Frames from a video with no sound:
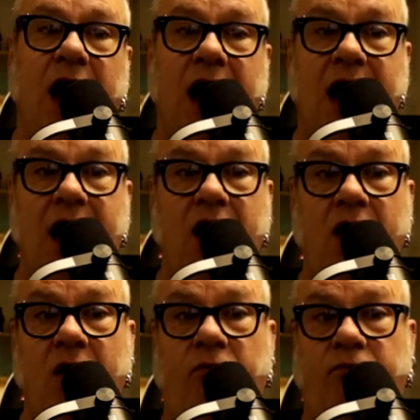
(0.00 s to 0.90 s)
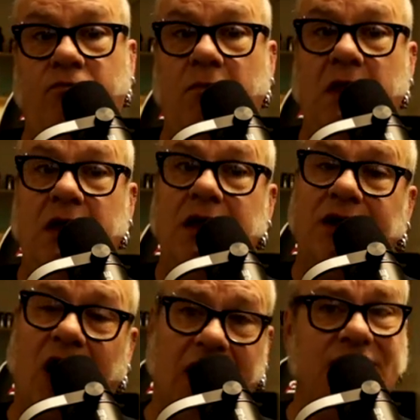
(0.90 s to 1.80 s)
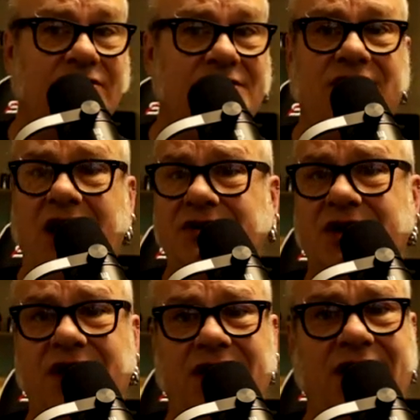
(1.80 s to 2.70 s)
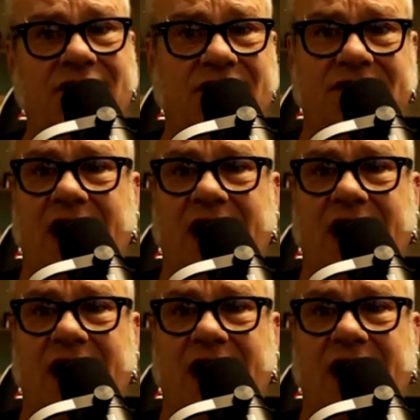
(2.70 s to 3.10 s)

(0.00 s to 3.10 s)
Uh, constantly changing it is just